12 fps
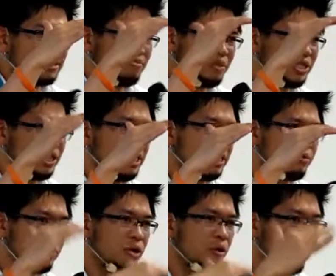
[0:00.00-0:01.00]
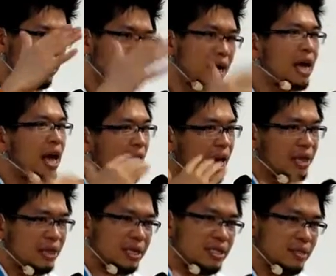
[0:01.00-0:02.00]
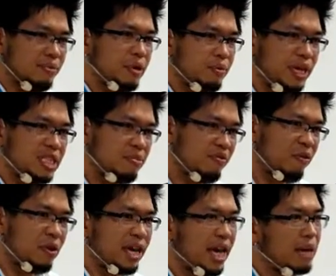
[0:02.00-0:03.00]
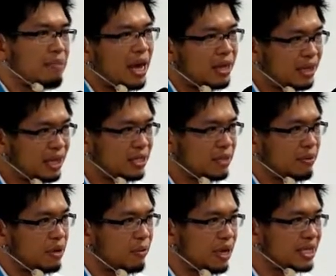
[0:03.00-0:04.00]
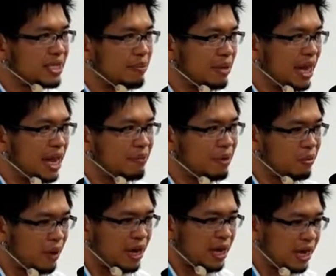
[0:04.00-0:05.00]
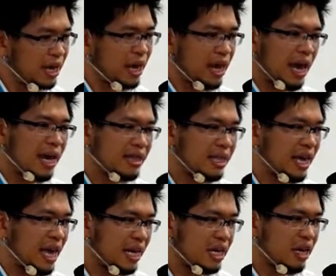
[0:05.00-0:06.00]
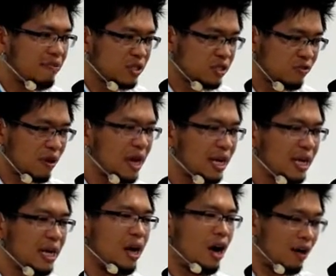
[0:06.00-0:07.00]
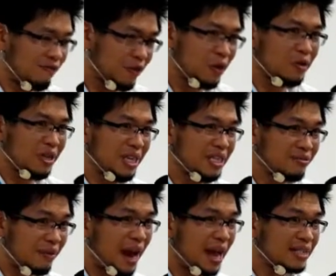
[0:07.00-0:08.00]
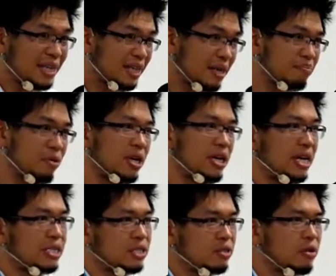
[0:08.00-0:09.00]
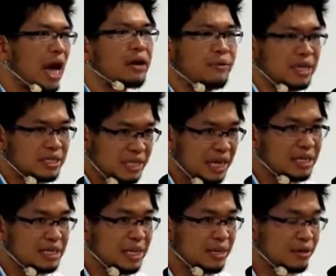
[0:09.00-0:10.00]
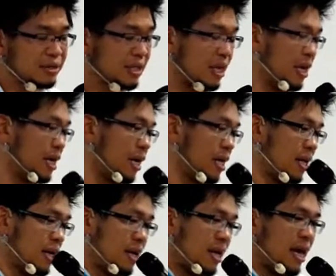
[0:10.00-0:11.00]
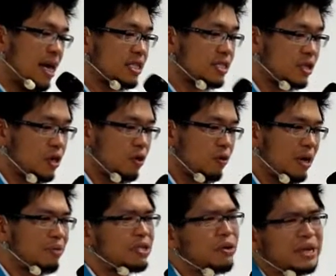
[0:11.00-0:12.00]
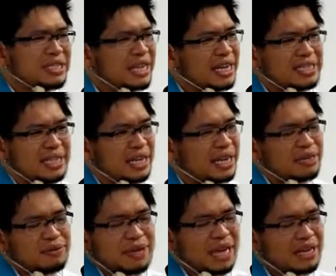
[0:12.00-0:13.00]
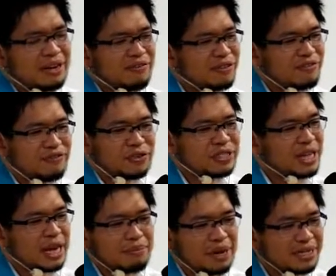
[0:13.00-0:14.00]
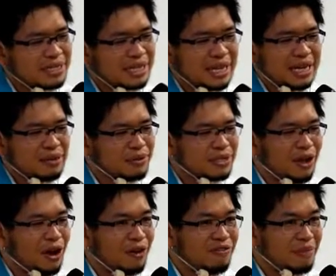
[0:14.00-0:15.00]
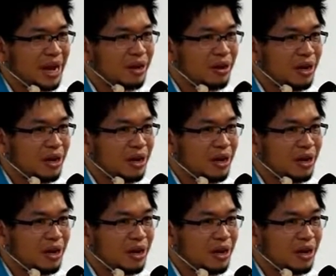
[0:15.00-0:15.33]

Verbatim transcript: of machines when you ordered, at least three weeks before it came. At least three weeks, somebody had to be waiting at the end of a truck, offload these racks, and then put it into Equinix data centers. Uh, and so it was always guessing, and it was, you know, for the first nine months, again, it was off my